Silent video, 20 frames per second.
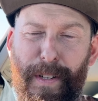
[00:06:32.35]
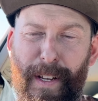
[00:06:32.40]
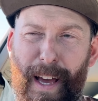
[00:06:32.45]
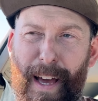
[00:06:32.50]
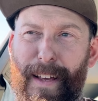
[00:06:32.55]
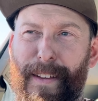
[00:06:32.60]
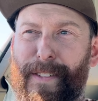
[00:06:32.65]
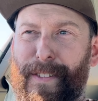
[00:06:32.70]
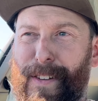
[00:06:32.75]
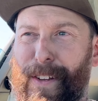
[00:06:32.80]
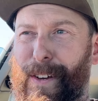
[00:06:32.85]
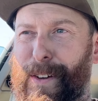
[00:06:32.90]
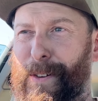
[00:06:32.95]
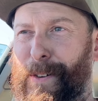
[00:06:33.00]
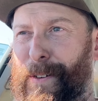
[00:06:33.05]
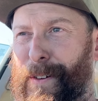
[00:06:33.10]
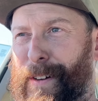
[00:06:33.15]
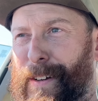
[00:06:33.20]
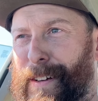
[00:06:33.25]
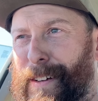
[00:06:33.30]
S2?
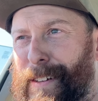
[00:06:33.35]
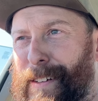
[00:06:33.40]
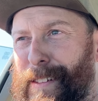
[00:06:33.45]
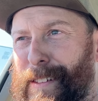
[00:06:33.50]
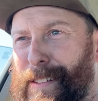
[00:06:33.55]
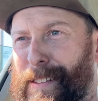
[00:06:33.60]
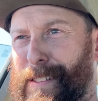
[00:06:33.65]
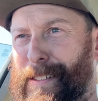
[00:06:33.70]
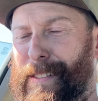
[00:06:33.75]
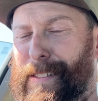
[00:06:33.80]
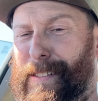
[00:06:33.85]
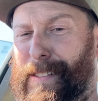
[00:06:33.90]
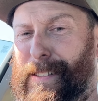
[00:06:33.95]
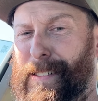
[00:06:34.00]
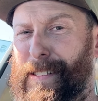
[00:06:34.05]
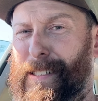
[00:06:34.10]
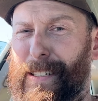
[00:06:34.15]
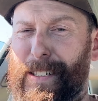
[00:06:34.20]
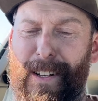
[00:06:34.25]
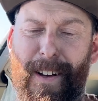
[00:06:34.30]

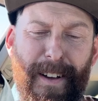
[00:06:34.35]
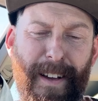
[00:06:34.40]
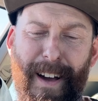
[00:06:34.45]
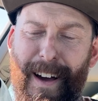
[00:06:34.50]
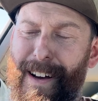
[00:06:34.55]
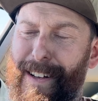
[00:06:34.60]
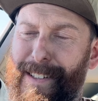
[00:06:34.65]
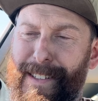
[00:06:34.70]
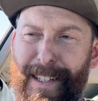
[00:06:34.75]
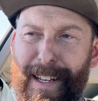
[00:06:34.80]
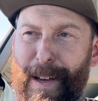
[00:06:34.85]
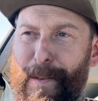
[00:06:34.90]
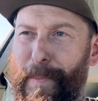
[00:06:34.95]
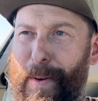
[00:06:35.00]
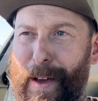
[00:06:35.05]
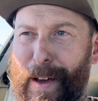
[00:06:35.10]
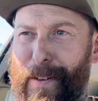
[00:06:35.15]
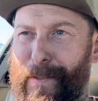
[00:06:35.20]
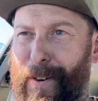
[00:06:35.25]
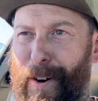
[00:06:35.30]
Because I can't see it
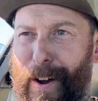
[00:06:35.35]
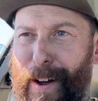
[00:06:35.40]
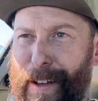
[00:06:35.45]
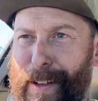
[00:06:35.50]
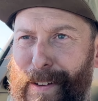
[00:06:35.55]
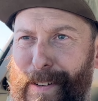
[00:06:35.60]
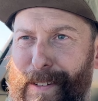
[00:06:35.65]
being right.